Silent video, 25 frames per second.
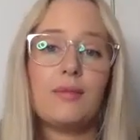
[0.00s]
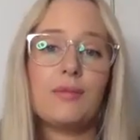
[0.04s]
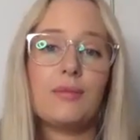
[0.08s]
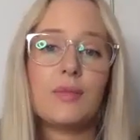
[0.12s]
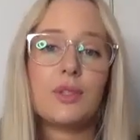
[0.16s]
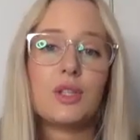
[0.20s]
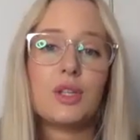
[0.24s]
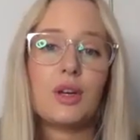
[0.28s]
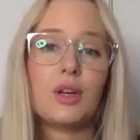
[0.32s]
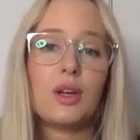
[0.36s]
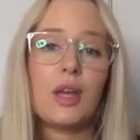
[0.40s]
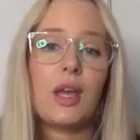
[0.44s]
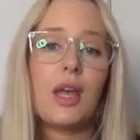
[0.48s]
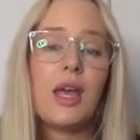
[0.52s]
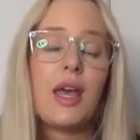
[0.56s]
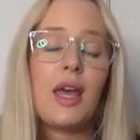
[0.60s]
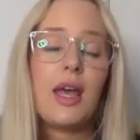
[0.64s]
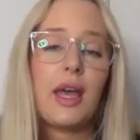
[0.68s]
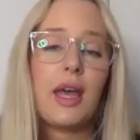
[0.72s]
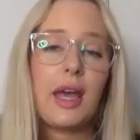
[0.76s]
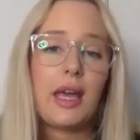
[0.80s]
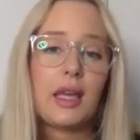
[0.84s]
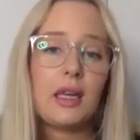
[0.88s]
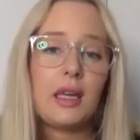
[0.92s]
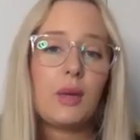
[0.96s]
So
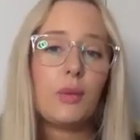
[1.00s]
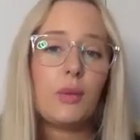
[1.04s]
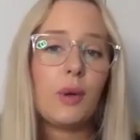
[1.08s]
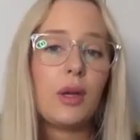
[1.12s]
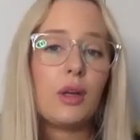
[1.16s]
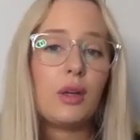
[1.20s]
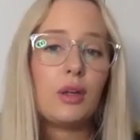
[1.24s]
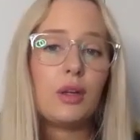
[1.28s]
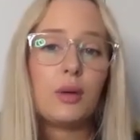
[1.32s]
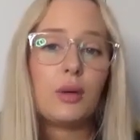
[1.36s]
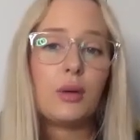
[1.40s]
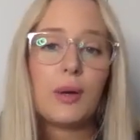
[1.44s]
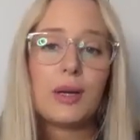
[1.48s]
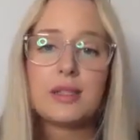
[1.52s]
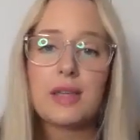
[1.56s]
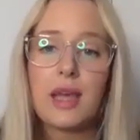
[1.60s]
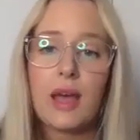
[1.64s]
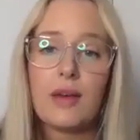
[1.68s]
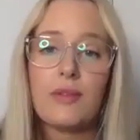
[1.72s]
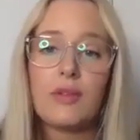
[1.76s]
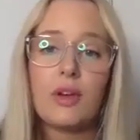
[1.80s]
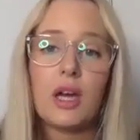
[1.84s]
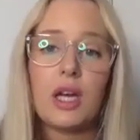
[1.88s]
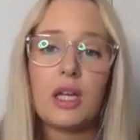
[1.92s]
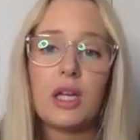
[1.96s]
anyone who has
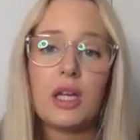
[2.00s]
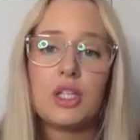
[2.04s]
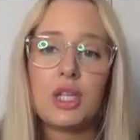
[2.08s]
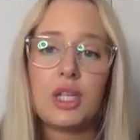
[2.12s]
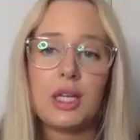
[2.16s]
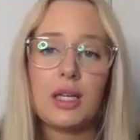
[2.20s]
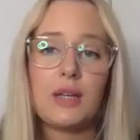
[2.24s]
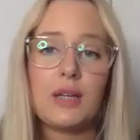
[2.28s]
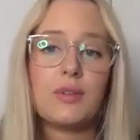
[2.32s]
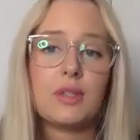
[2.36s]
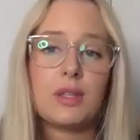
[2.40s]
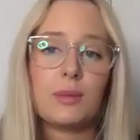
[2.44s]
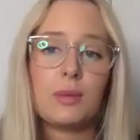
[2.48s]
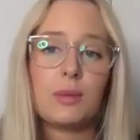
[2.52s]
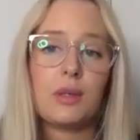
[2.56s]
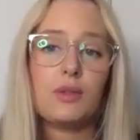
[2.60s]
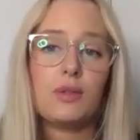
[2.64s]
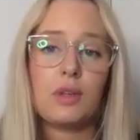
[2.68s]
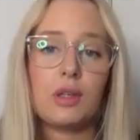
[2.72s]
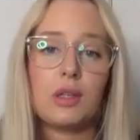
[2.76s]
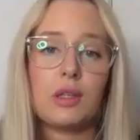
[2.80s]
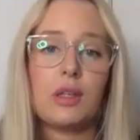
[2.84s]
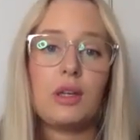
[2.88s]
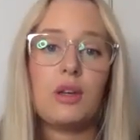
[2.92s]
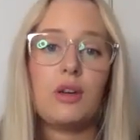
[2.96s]
ever achieved something
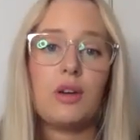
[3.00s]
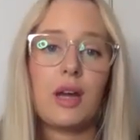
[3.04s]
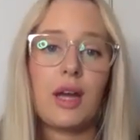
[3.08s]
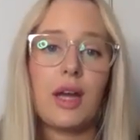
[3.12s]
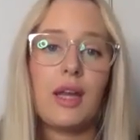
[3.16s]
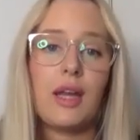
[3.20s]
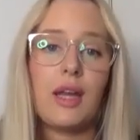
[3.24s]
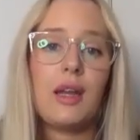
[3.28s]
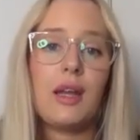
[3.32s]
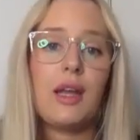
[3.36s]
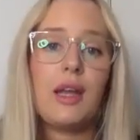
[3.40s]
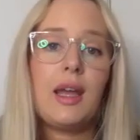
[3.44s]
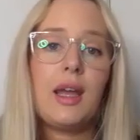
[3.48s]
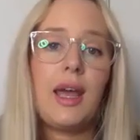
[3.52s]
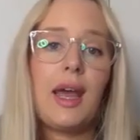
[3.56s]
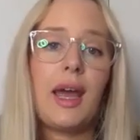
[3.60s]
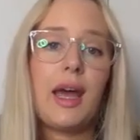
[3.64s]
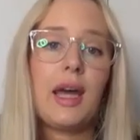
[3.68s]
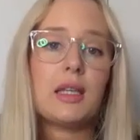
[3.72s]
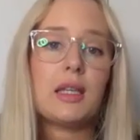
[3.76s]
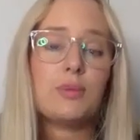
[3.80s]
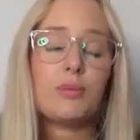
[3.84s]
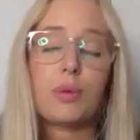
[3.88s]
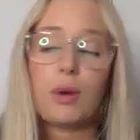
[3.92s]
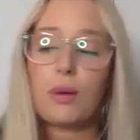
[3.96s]
really great
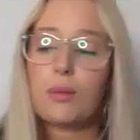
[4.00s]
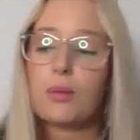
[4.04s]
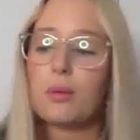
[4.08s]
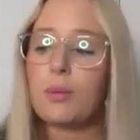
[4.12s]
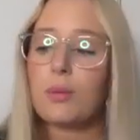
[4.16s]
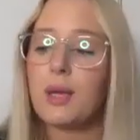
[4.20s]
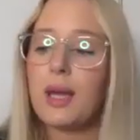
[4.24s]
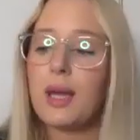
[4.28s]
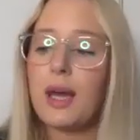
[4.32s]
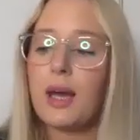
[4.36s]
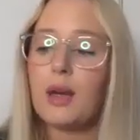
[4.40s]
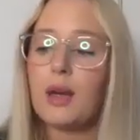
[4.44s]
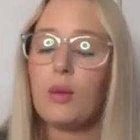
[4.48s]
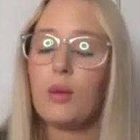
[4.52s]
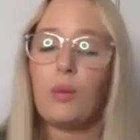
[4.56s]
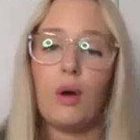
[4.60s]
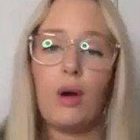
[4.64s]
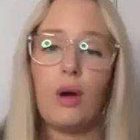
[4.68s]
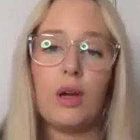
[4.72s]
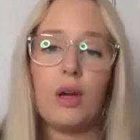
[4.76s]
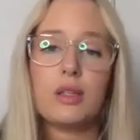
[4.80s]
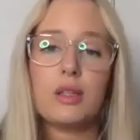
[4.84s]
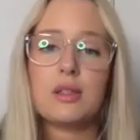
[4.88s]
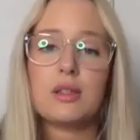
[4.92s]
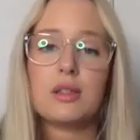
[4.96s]
has probably had a
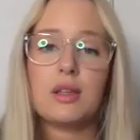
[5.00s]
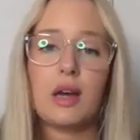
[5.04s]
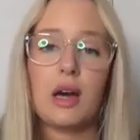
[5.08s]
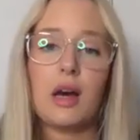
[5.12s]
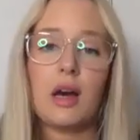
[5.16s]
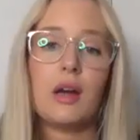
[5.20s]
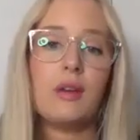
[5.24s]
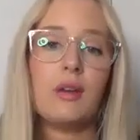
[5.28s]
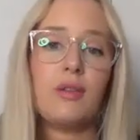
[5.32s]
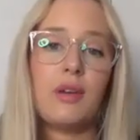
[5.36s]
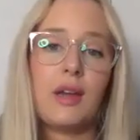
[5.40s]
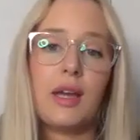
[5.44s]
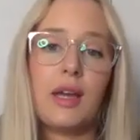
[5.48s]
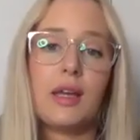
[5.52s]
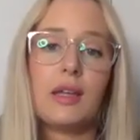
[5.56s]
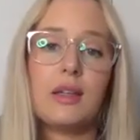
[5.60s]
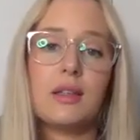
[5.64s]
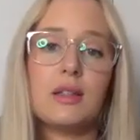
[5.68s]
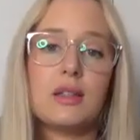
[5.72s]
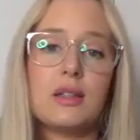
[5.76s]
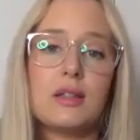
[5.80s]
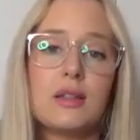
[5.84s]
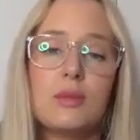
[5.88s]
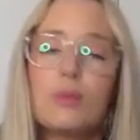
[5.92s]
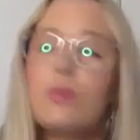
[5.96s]
worse card of
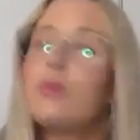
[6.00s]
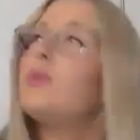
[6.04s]
hands.